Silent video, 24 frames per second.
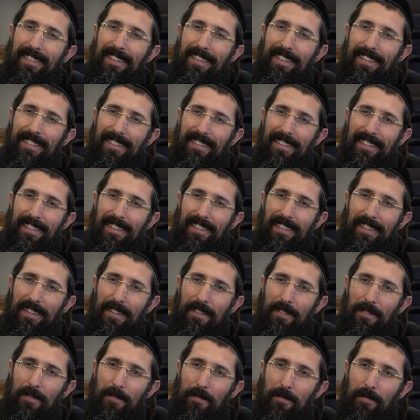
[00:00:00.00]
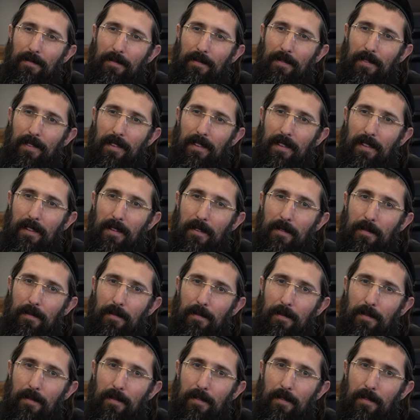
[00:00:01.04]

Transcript: Nobody speaks.